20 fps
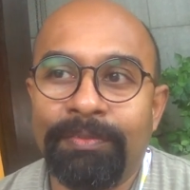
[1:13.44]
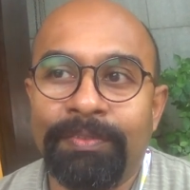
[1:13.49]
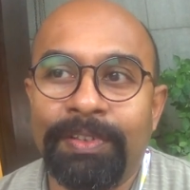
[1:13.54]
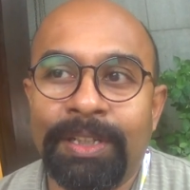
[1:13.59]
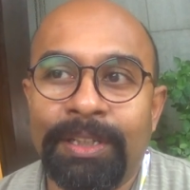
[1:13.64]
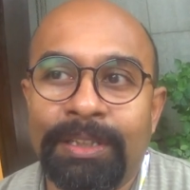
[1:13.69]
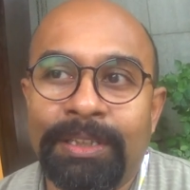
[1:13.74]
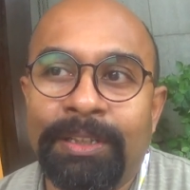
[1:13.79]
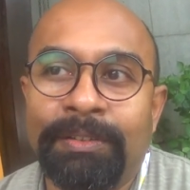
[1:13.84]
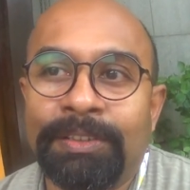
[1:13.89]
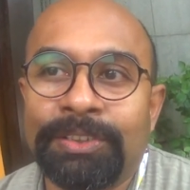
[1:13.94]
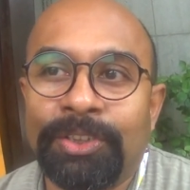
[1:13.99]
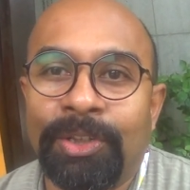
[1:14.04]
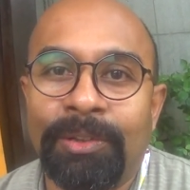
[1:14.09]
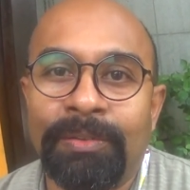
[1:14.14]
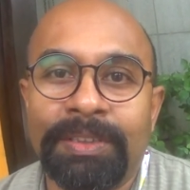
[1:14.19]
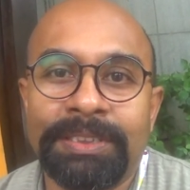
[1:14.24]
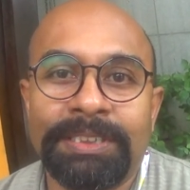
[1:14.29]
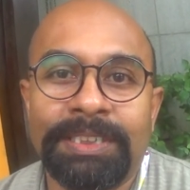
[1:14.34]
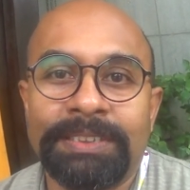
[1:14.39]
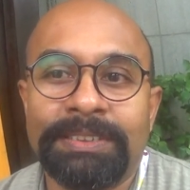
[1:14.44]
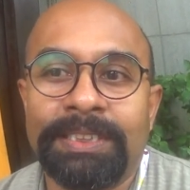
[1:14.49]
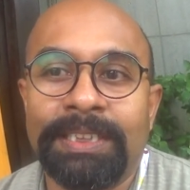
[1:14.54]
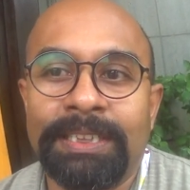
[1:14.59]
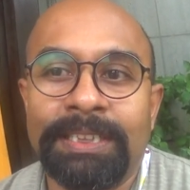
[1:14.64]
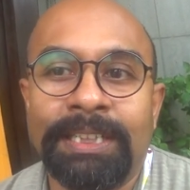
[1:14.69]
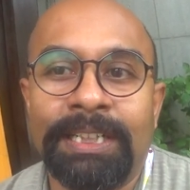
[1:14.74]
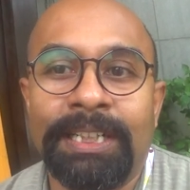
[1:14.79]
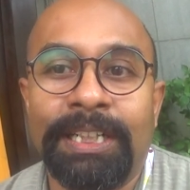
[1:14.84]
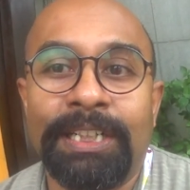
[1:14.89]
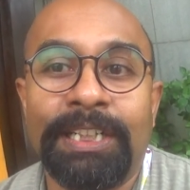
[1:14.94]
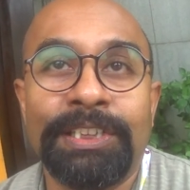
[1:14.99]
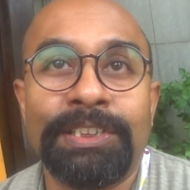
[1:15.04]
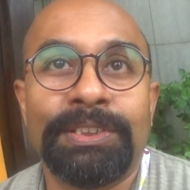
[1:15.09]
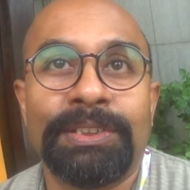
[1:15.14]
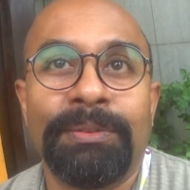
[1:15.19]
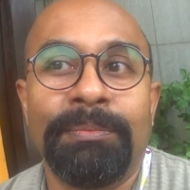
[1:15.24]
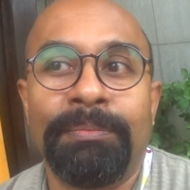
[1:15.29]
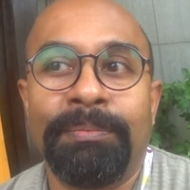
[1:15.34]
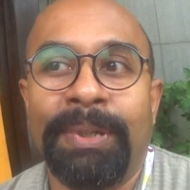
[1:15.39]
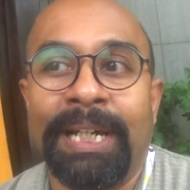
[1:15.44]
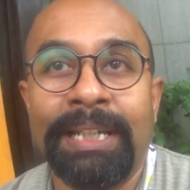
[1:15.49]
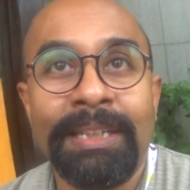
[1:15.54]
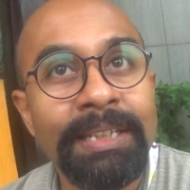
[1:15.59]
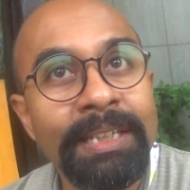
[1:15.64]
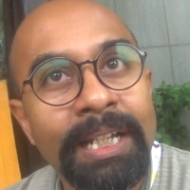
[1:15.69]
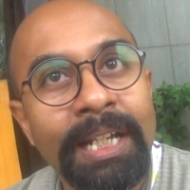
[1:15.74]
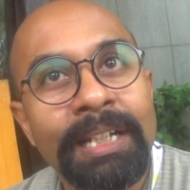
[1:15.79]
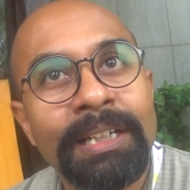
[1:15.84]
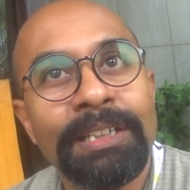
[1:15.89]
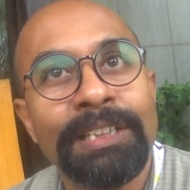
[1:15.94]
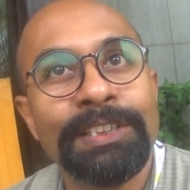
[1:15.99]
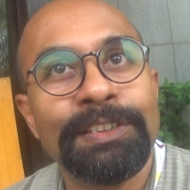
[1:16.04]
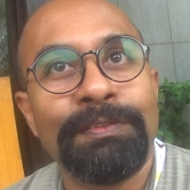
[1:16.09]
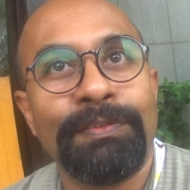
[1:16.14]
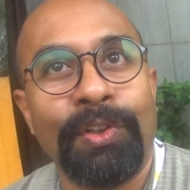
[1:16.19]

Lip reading: There was always this thing that it is by the hackers,